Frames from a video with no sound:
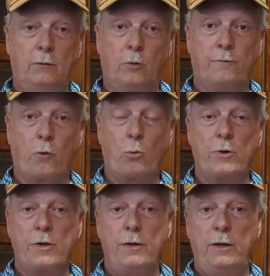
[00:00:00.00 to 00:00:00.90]
Look
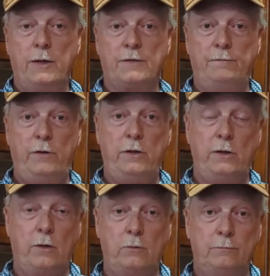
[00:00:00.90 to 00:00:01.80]
forward to the next
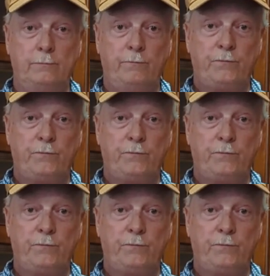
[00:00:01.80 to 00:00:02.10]
video.